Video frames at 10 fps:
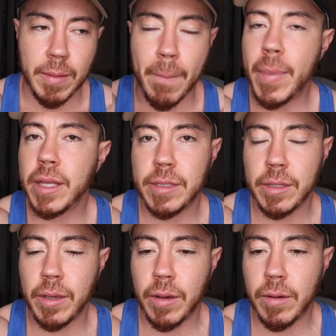months
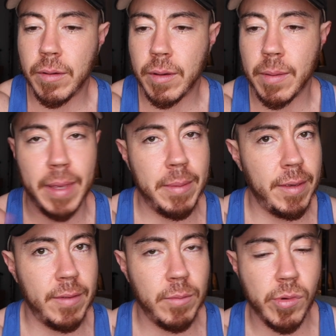ago, maybe
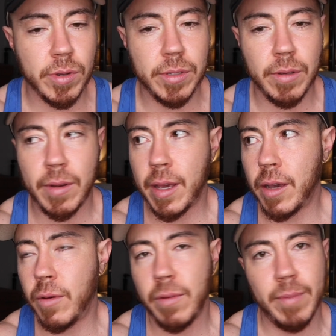even more so now.